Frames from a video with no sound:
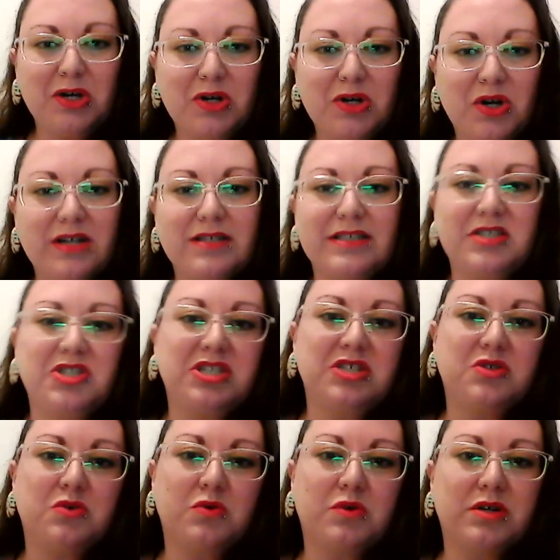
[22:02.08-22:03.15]
Currently,
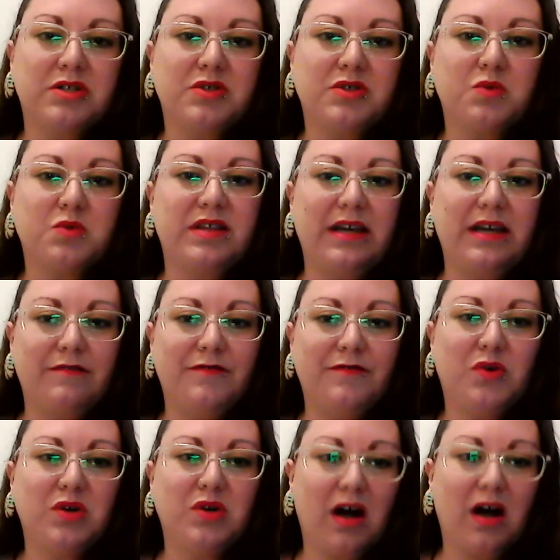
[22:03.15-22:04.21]
she tours with In
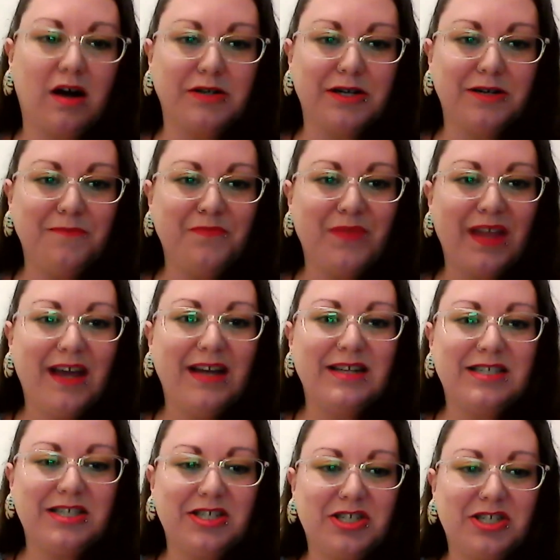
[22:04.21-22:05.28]
Full Color
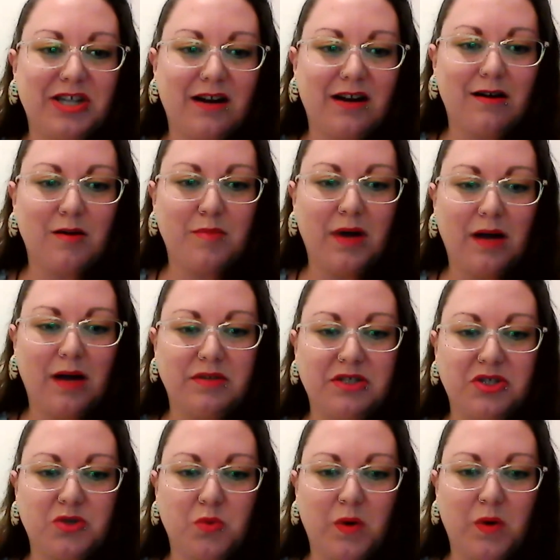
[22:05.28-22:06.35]
to share her
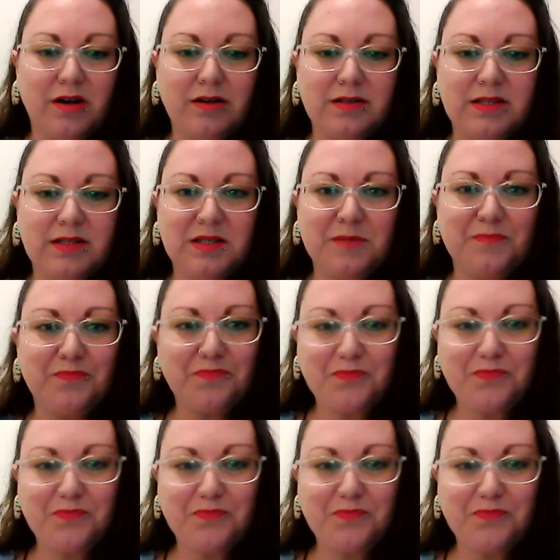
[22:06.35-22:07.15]
published works.